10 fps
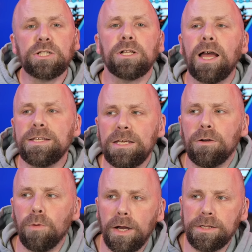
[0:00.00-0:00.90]
idea
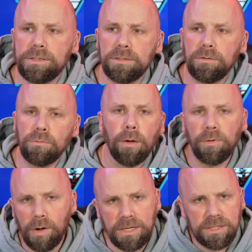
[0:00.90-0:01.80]
was Roman
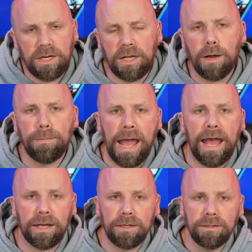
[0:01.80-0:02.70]
Reigns going to come
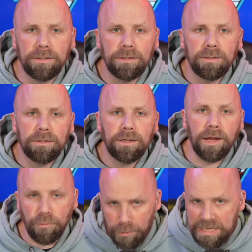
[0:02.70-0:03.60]
back
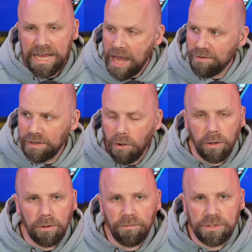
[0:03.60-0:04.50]
and wreak havoc
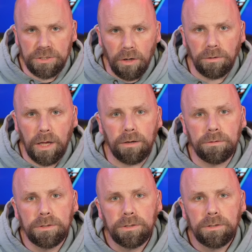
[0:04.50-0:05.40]
all over
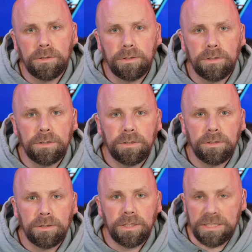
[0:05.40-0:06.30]
Solo
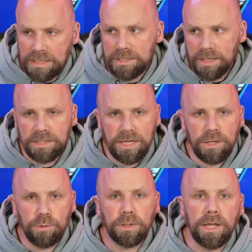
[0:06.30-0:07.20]
because he's going to say,
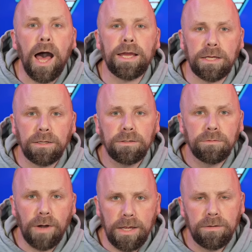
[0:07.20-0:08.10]
you were lying,
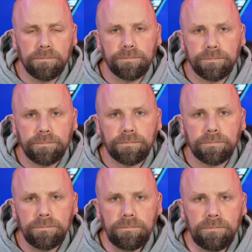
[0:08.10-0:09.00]
right?
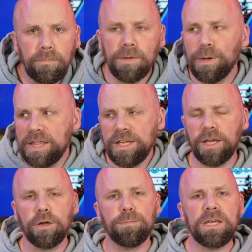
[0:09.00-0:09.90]
But I think it
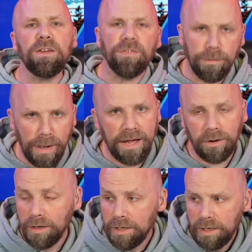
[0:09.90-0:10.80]
could be even
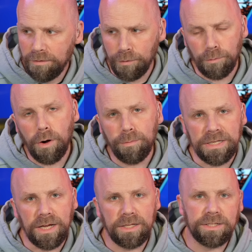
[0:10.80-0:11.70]
better if when Roman
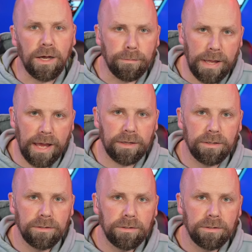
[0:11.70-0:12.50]
does come back,